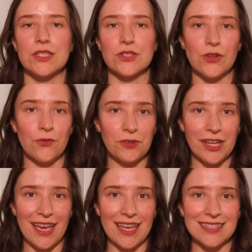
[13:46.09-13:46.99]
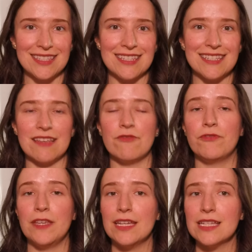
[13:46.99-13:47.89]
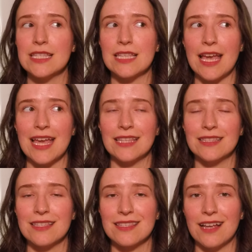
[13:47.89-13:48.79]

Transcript: So don't forget, Venus and the